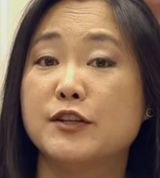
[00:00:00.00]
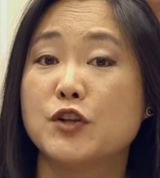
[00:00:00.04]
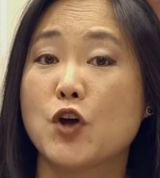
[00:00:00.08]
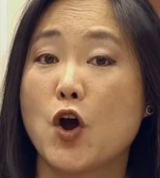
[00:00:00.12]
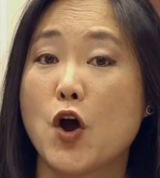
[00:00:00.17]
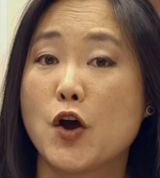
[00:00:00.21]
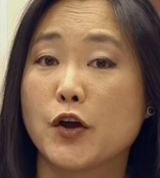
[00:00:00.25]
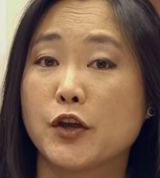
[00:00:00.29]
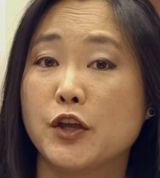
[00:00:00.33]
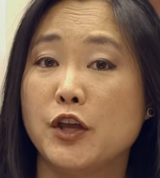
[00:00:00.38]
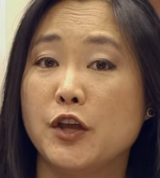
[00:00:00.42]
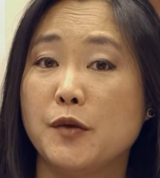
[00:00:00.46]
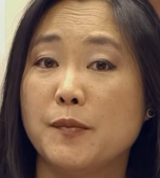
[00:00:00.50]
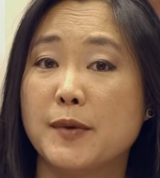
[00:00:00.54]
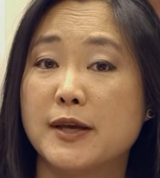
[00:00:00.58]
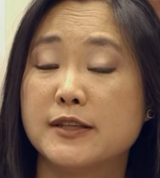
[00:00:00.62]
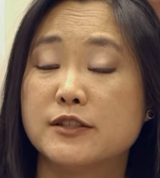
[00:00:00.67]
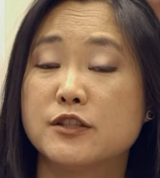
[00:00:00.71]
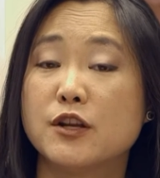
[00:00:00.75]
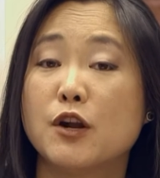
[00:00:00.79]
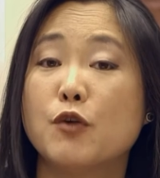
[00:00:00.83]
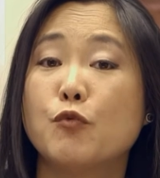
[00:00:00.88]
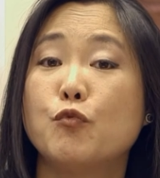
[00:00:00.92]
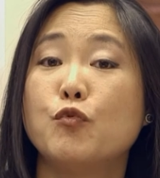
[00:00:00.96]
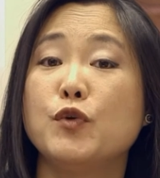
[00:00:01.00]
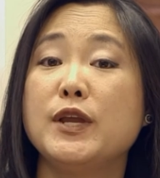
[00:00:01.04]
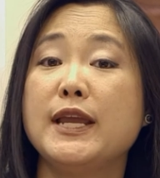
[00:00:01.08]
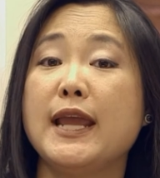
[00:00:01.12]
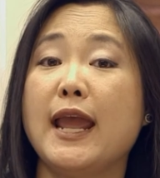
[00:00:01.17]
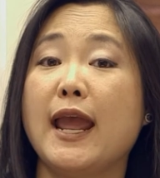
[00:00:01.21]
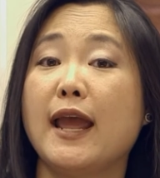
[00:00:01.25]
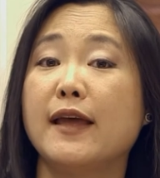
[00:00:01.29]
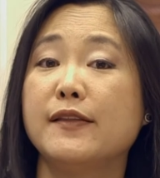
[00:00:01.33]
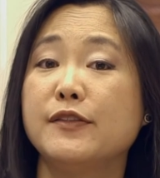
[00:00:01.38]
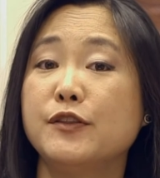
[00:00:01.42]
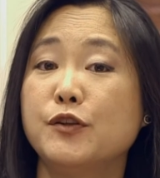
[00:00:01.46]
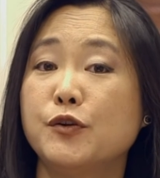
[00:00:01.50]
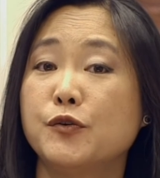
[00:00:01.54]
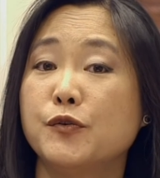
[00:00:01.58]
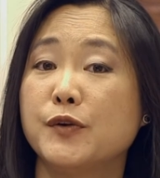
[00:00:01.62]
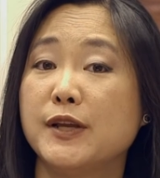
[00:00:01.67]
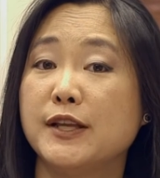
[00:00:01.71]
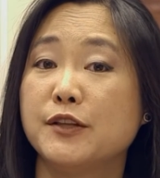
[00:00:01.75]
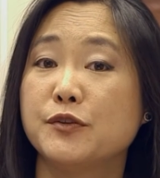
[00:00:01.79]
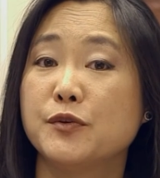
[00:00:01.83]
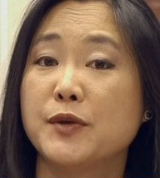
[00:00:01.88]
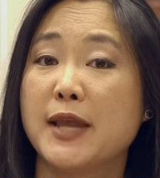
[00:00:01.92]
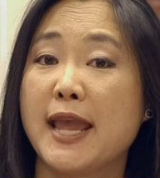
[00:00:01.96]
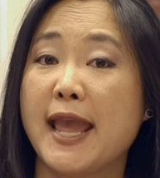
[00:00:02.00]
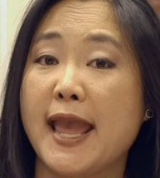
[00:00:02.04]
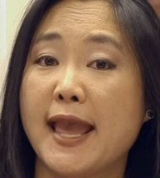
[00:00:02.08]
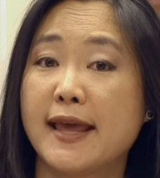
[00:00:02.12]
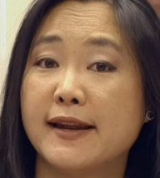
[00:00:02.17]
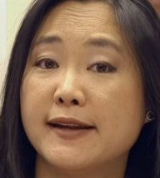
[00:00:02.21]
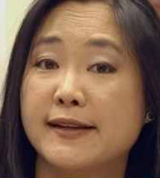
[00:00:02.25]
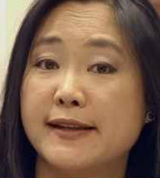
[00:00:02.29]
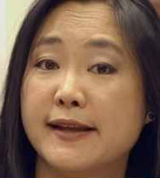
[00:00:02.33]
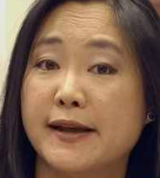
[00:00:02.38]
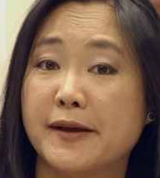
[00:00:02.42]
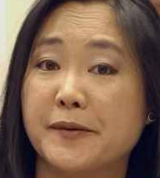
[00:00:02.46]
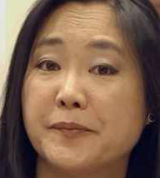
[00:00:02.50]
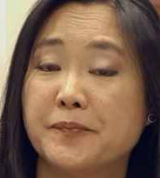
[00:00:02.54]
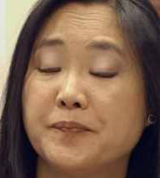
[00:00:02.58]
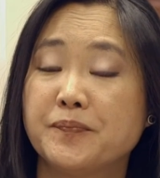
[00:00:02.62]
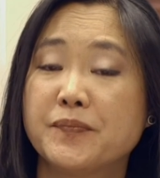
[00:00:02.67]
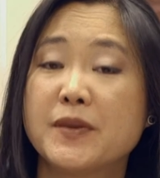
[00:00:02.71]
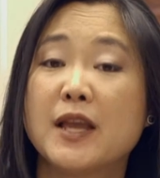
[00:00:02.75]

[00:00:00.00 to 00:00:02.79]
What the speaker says: documents, re-enter into Canada.